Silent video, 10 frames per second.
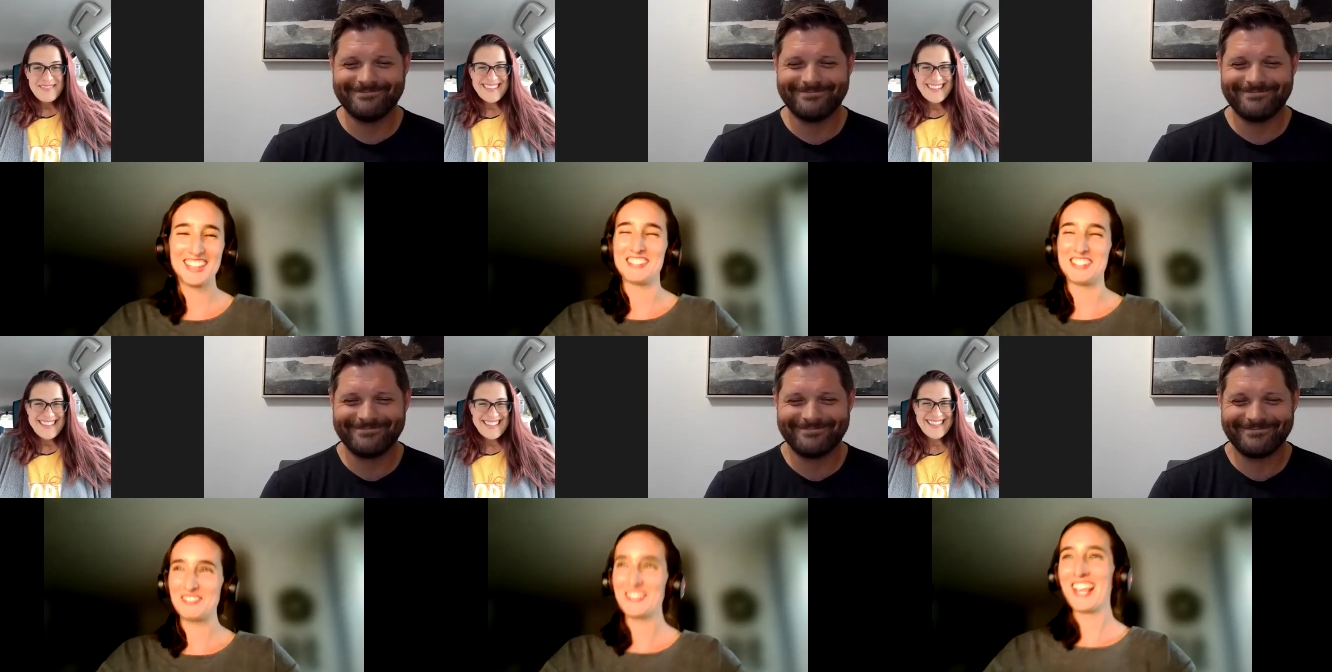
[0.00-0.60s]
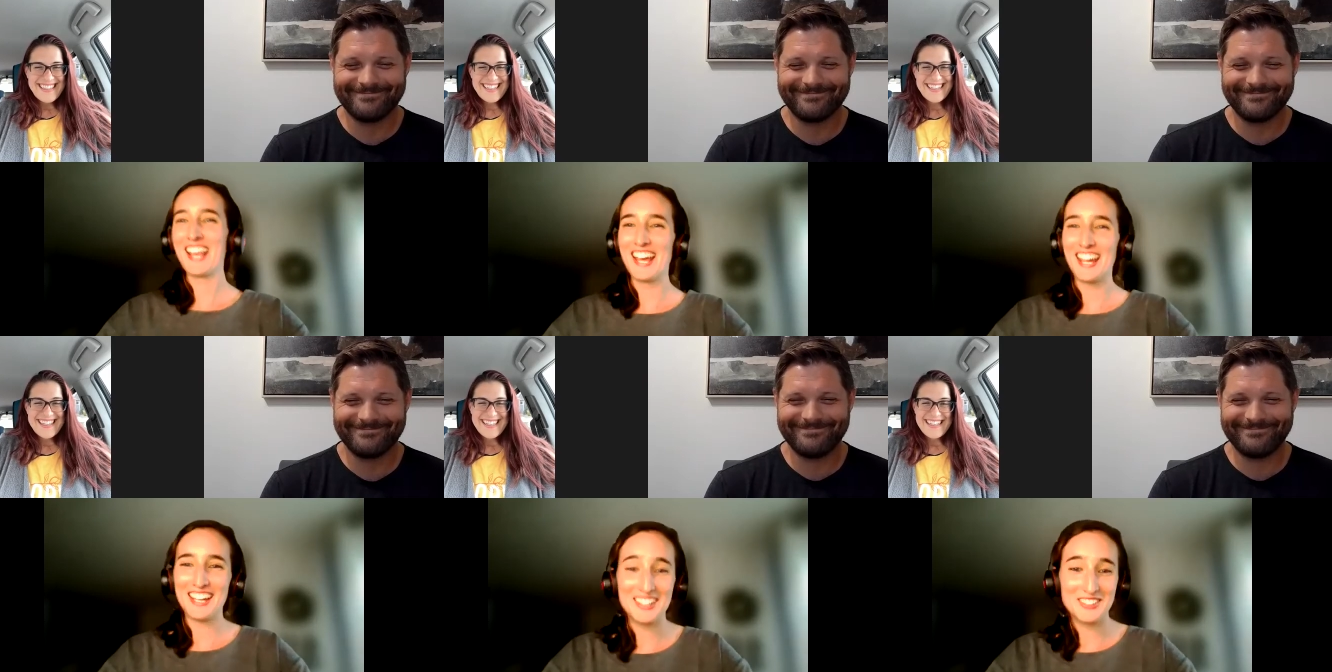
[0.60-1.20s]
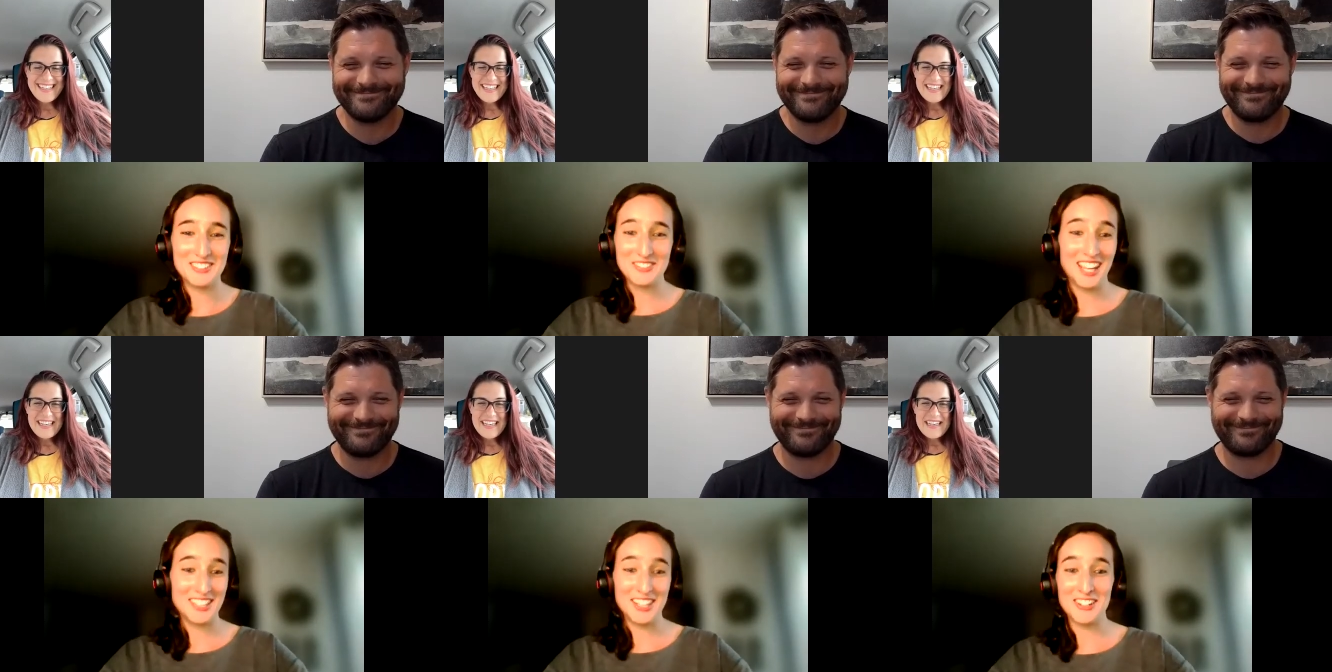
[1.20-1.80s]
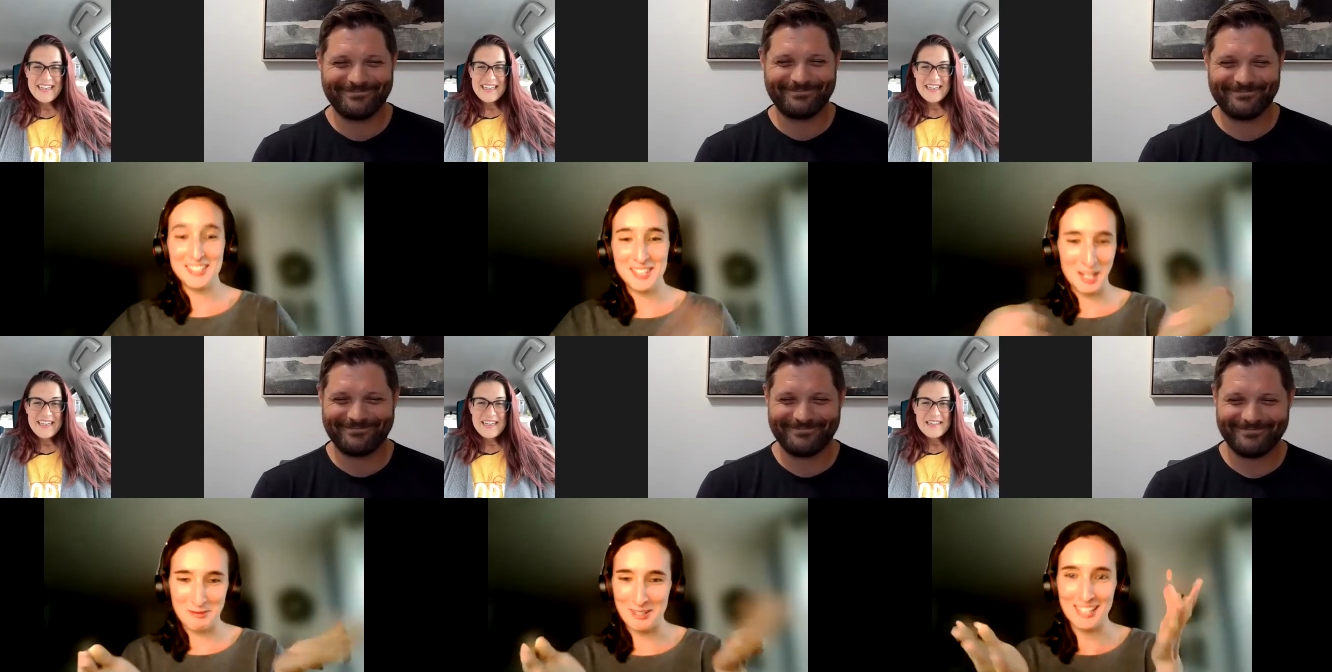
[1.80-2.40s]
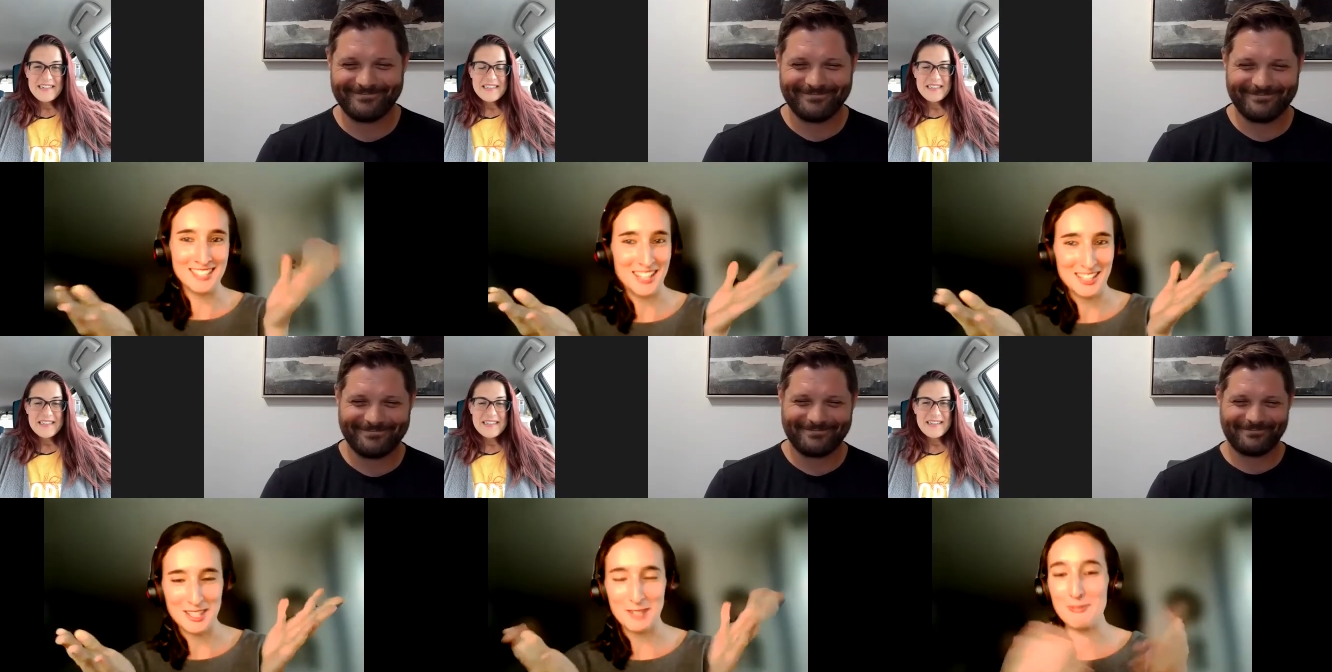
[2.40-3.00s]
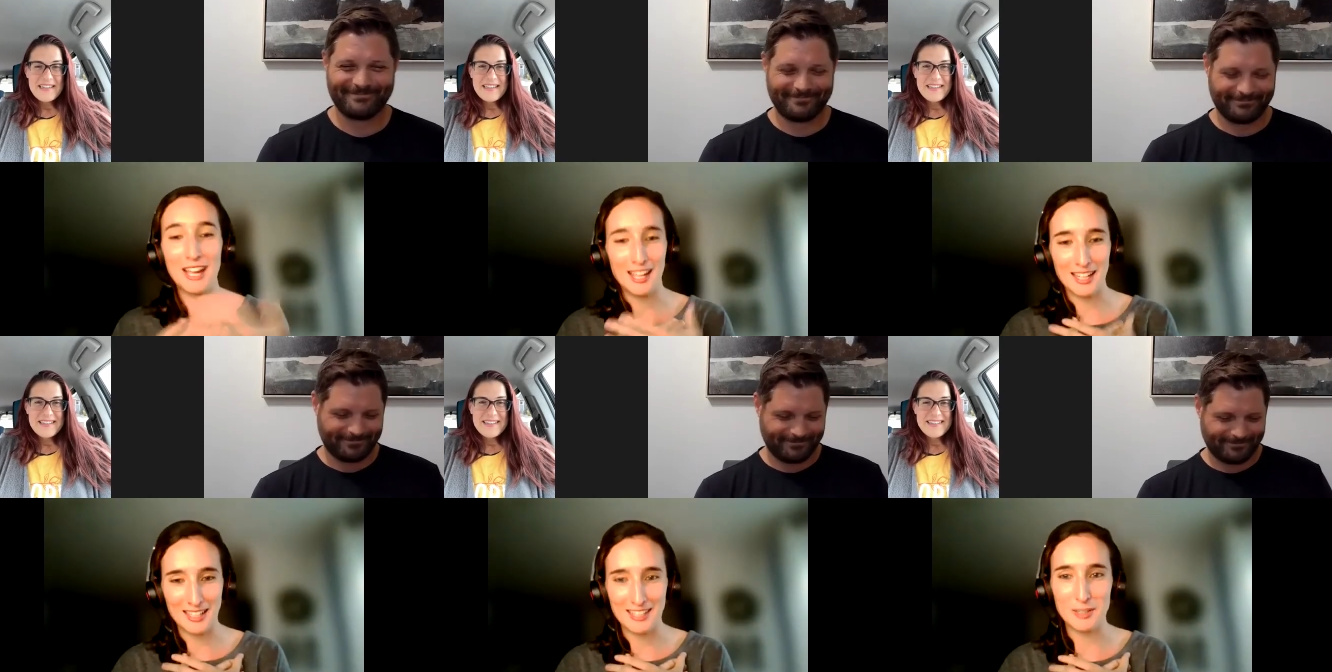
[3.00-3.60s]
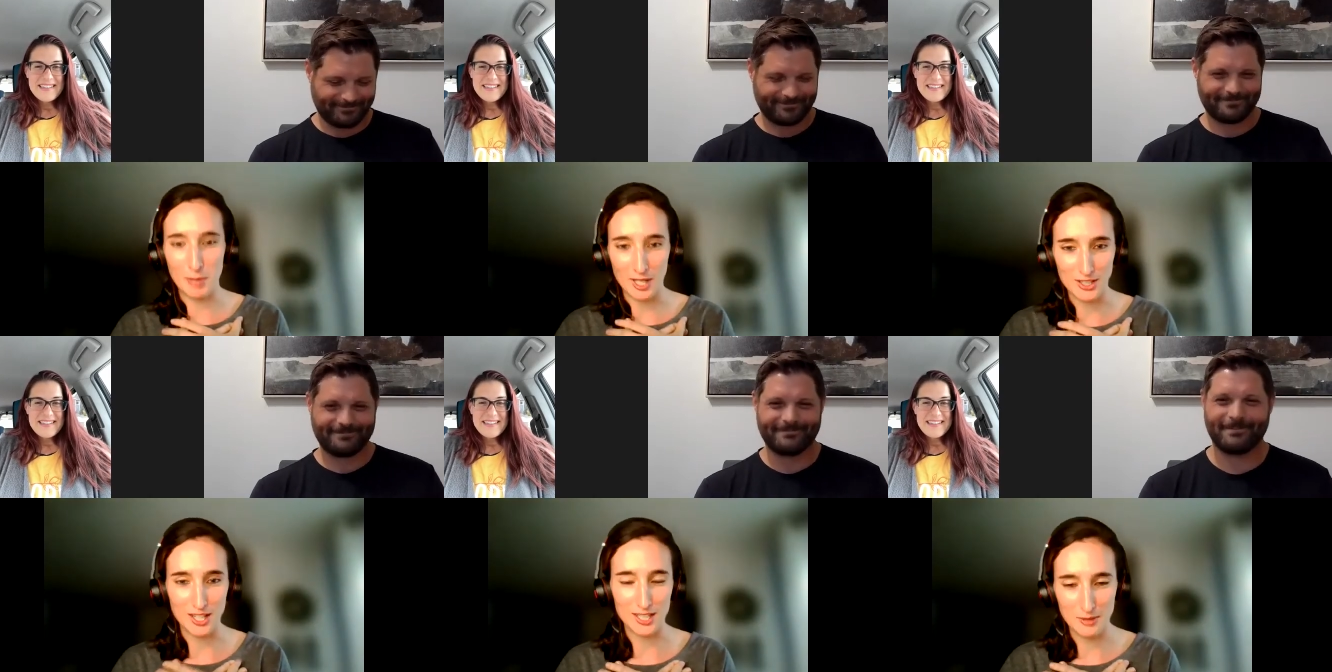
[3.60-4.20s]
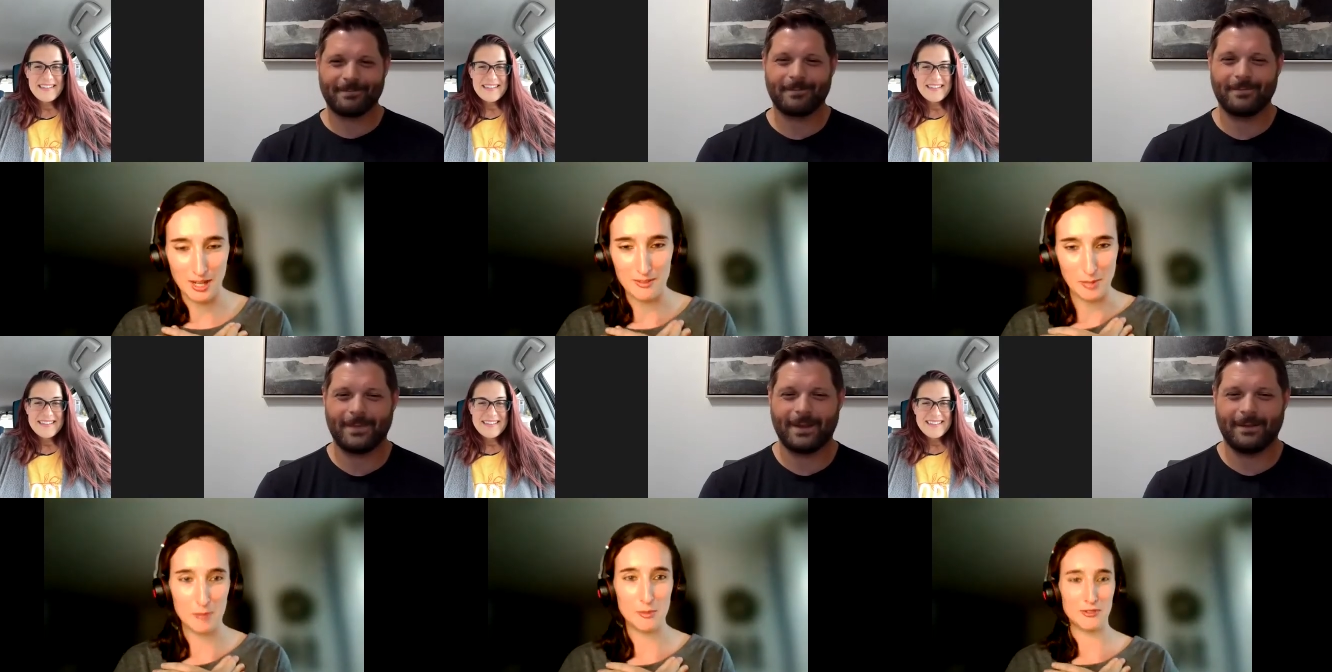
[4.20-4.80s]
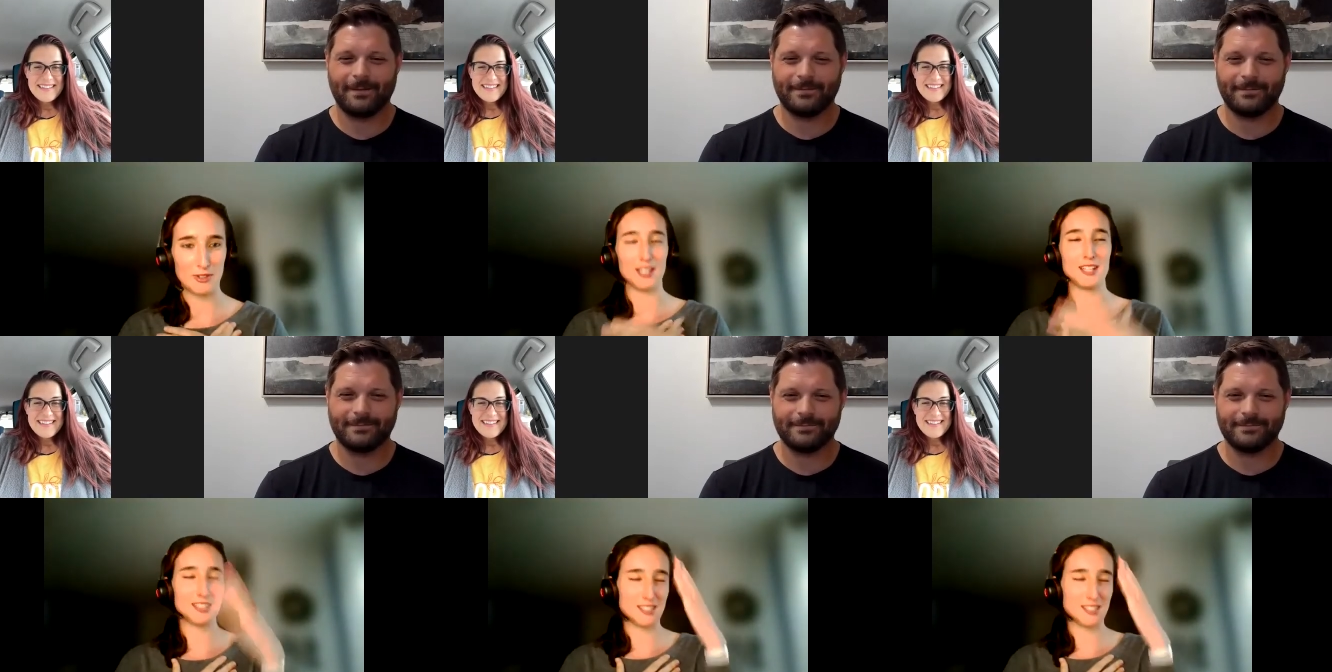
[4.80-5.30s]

Speaker 1: love it um, yeah, no, Sarah Marie, it's awesome. I apologize. We haven't met before this.